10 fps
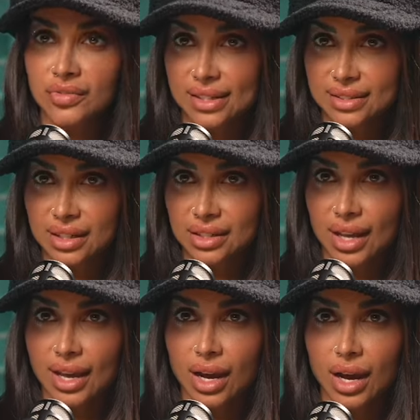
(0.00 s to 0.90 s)
investing in
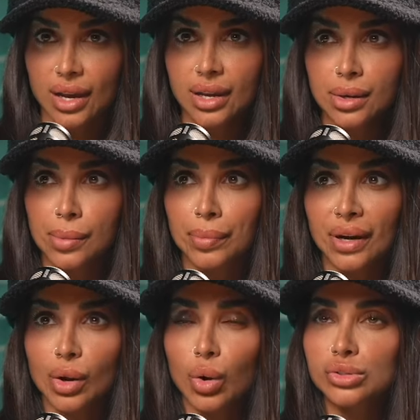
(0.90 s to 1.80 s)
AI,
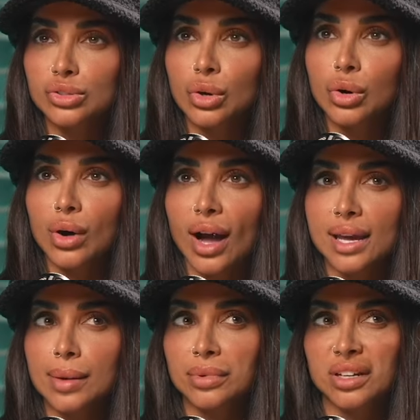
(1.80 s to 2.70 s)
but also I
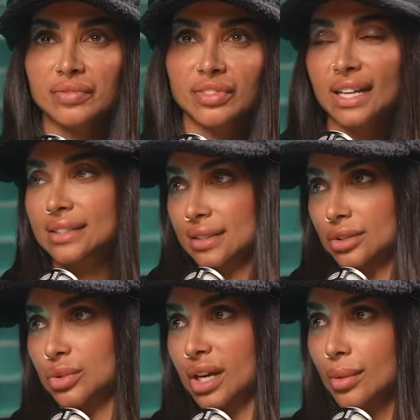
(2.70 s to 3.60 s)
am
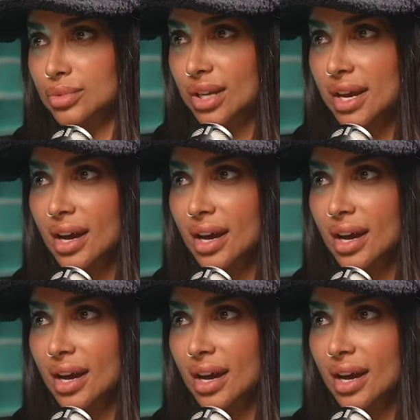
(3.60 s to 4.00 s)
conflicted when it comes to